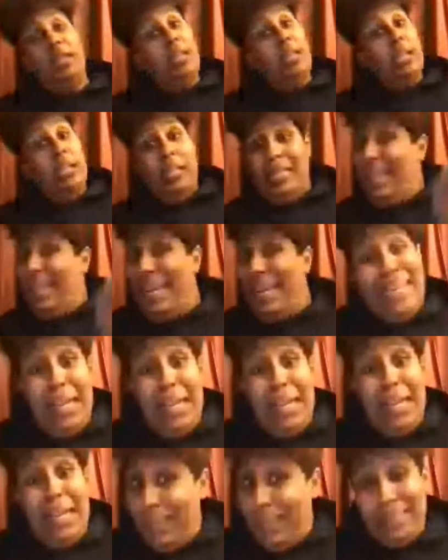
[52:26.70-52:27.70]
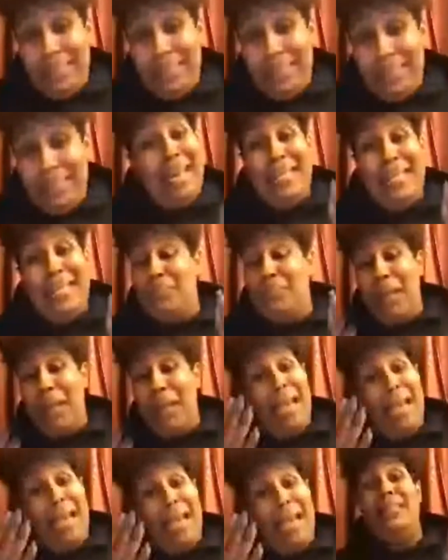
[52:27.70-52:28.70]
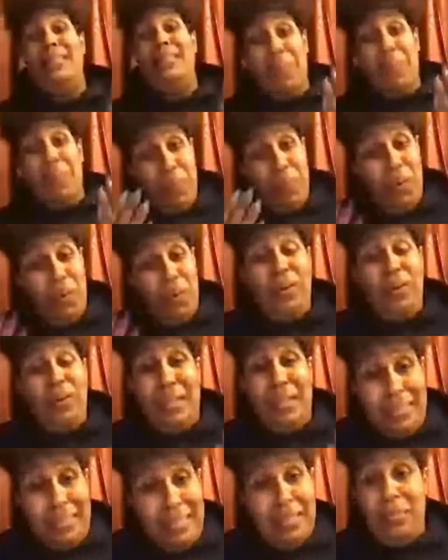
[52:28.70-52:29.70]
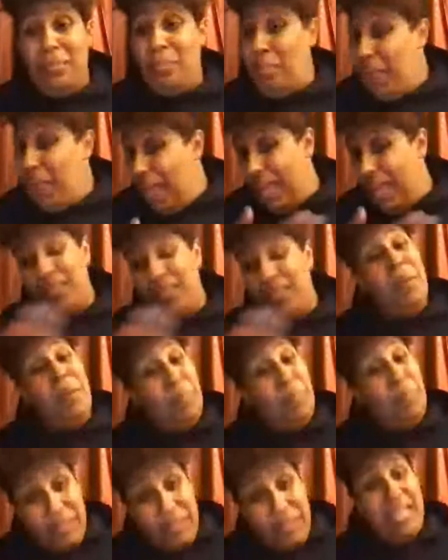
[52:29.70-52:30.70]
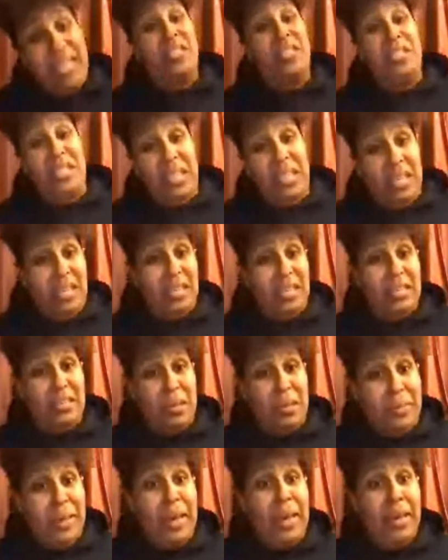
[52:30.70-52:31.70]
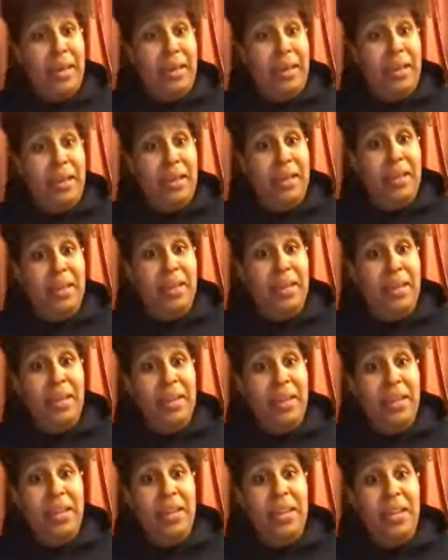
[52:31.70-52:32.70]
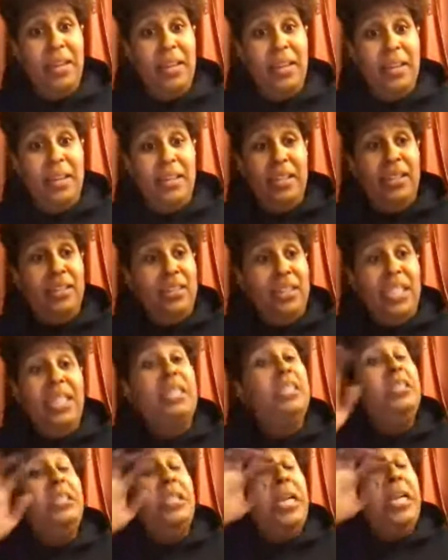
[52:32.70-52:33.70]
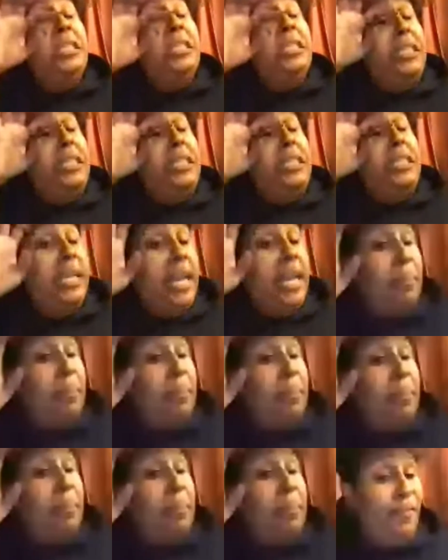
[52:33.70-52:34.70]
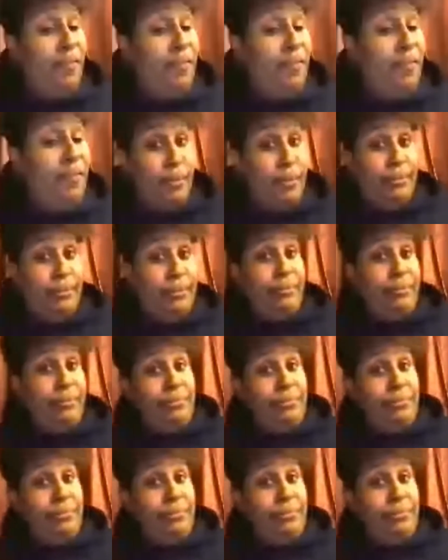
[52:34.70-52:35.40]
Lady Liberty is not as blind as people want her to, as people think she is, okay? She can see under that blindfold.